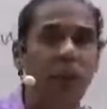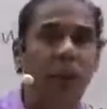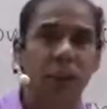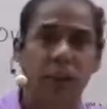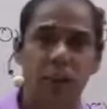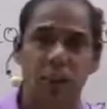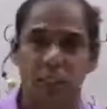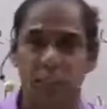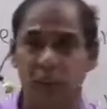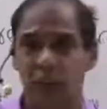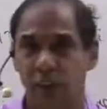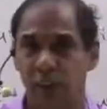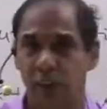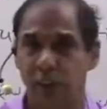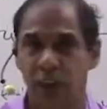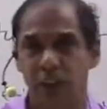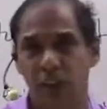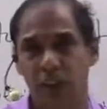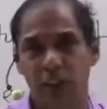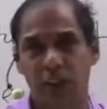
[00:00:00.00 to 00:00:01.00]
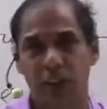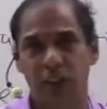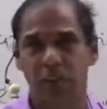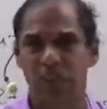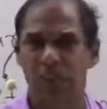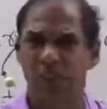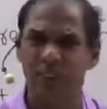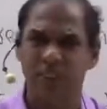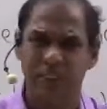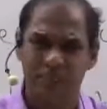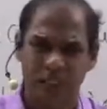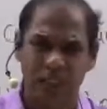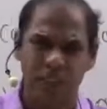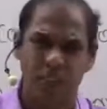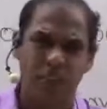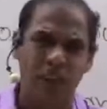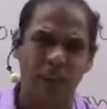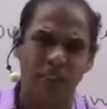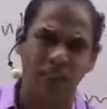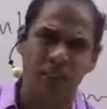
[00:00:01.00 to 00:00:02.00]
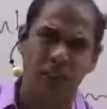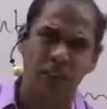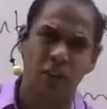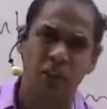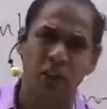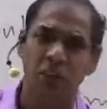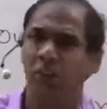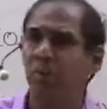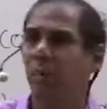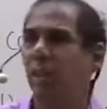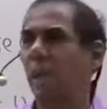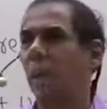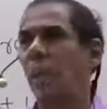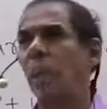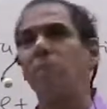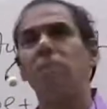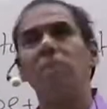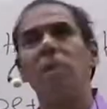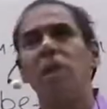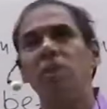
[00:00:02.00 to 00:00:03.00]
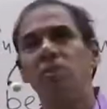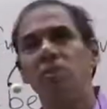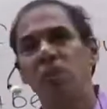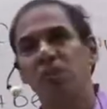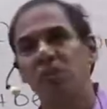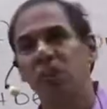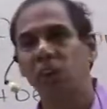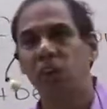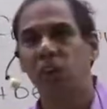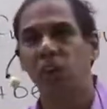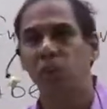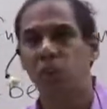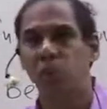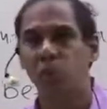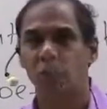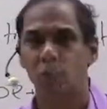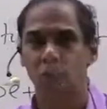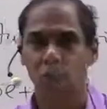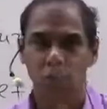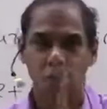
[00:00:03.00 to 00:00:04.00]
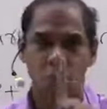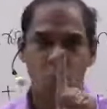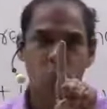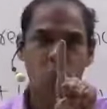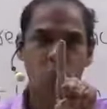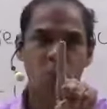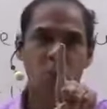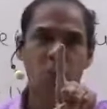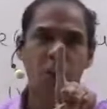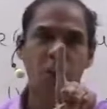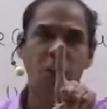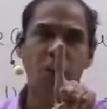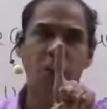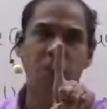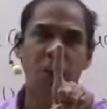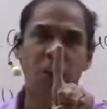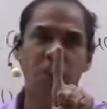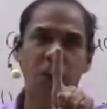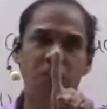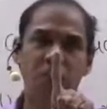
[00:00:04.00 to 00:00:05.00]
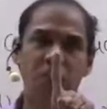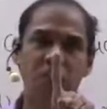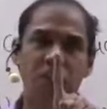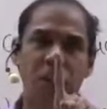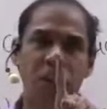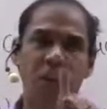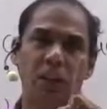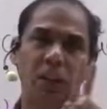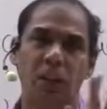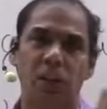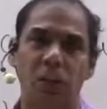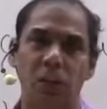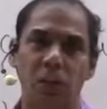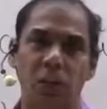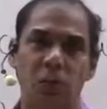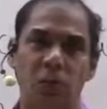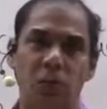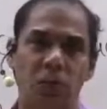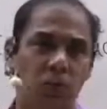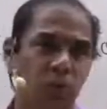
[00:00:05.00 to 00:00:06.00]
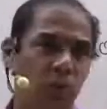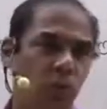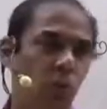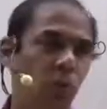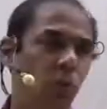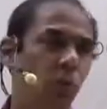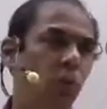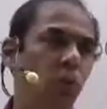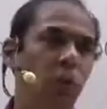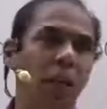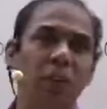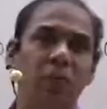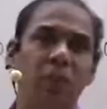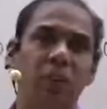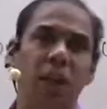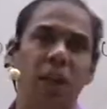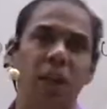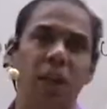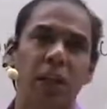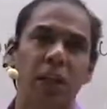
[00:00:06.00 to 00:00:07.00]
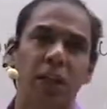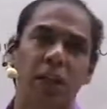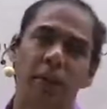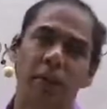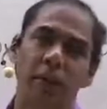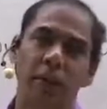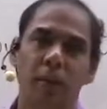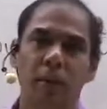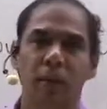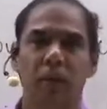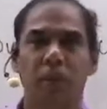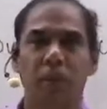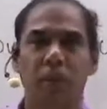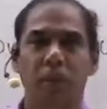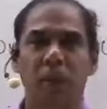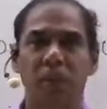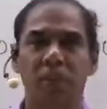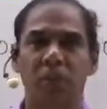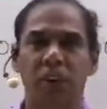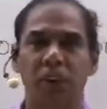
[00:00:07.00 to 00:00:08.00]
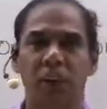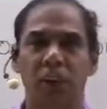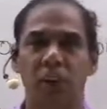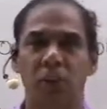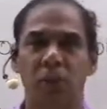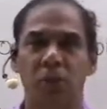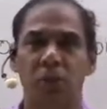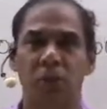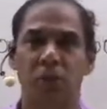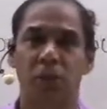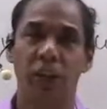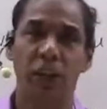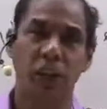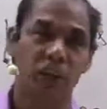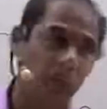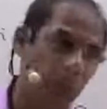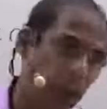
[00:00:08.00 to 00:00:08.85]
to another time. Just like past continuous and past perfect continuous. Only one time is there continuous. Two times are there perfect continuous. It